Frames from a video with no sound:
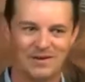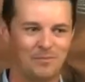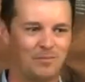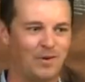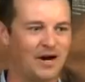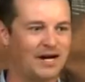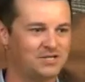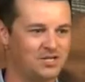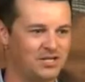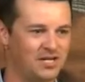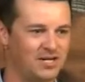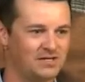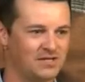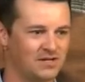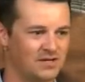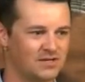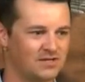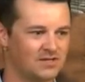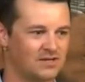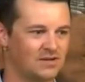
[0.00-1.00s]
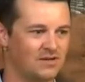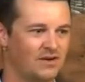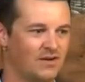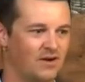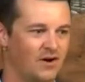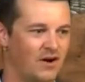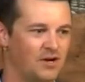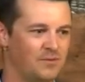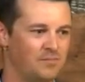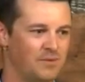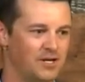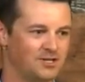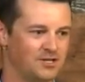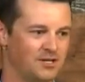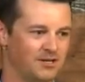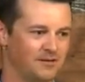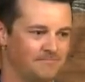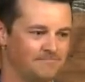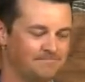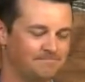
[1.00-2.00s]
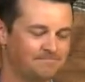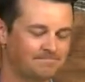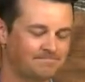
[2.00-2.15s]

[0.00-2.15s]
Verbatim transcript: by Jesus on mission.